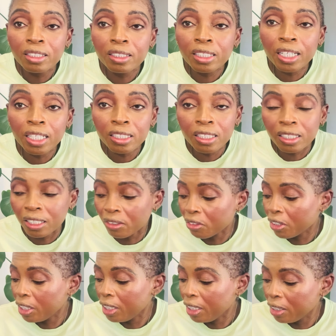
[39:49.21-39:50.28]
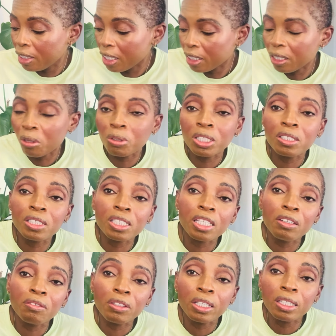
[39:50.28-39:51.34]
tester, really, that I was
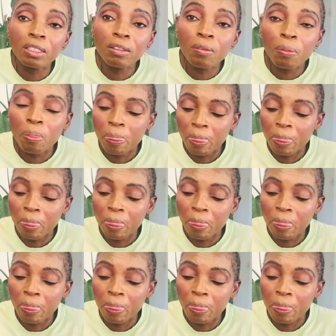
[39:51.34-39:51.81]
given,